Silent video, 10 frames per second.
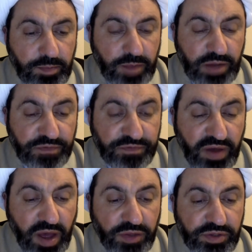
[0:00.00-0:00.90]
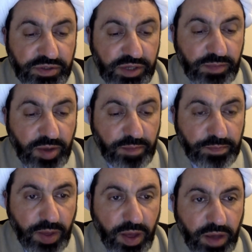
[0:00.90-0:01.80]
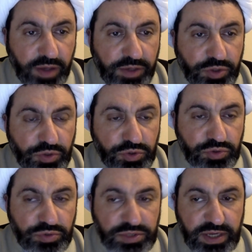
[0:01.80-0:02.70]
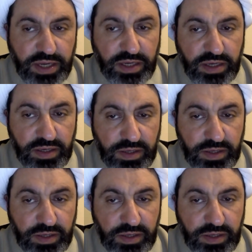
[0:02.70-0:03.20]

My father Imam Baqir used to say,